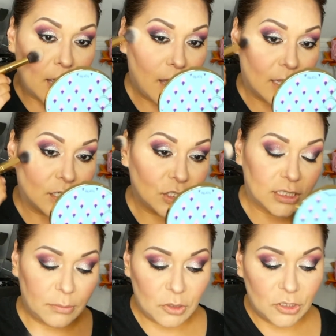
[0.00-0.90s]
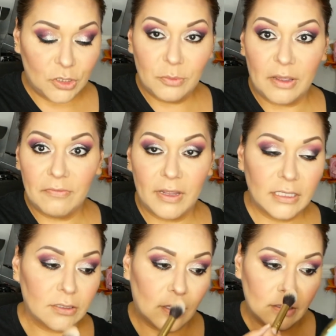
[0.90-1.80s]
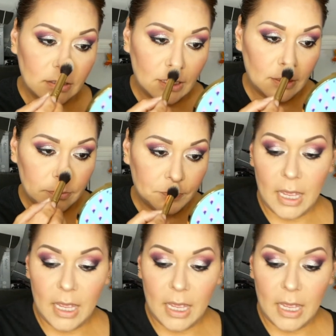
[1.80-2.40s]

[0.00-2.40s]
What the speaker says: add shimmer to my face all the time.